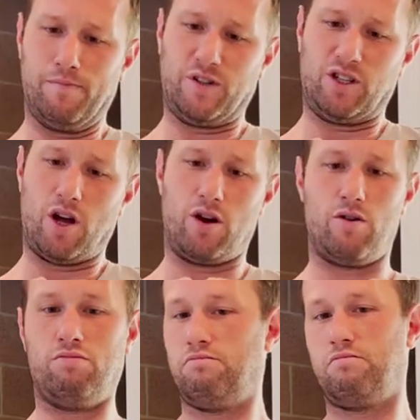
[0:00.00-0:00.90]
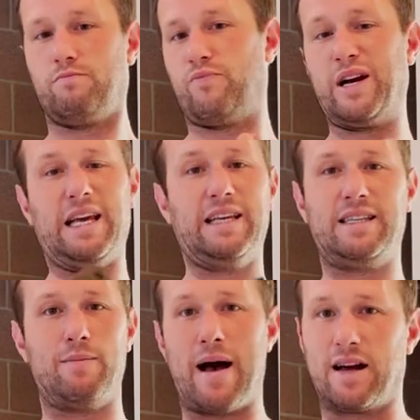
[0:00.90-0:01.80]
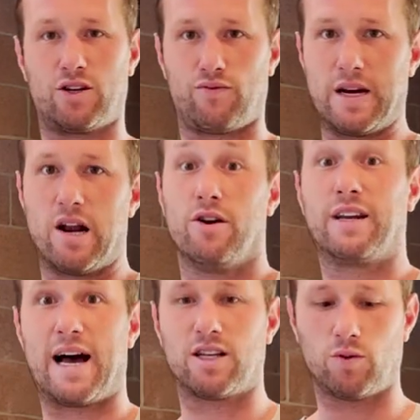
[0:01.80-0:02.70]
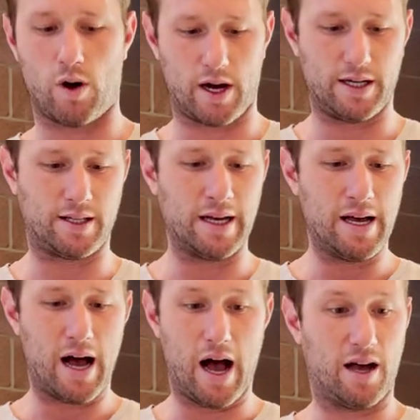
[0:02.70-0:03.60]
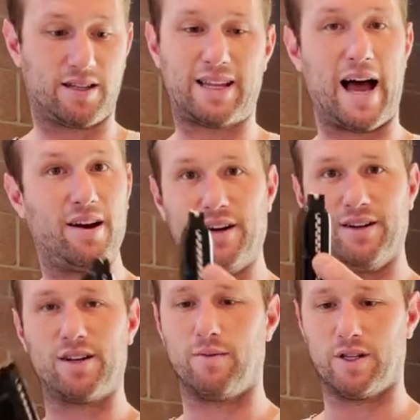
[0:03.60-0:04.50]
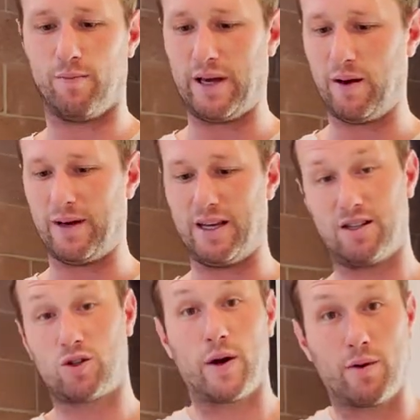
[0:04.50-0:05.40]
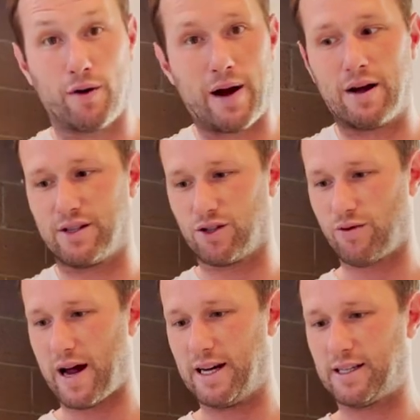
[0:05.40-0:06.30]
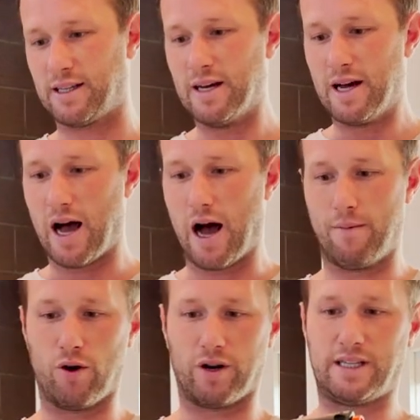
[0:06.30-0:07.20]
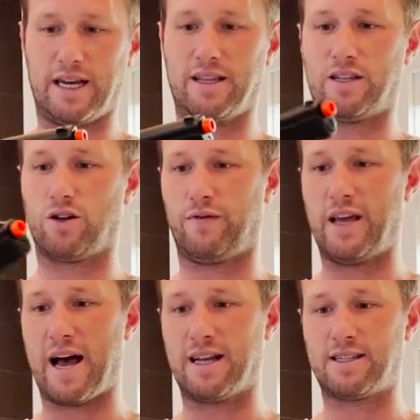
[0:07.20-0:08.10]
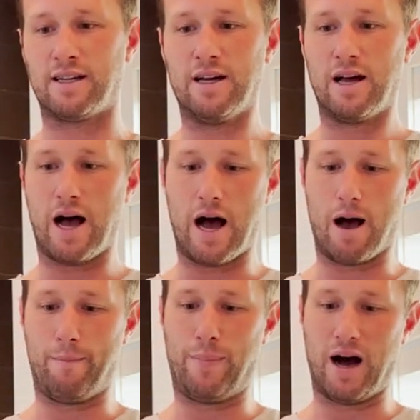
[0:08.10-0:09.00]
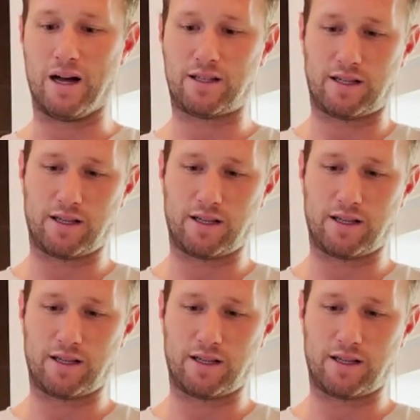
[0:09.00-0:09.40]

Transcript: So pretty easy mag to reload gas wise, standard in terms of the BBs, 21 rounds is great. I'm not going to take this off yet, but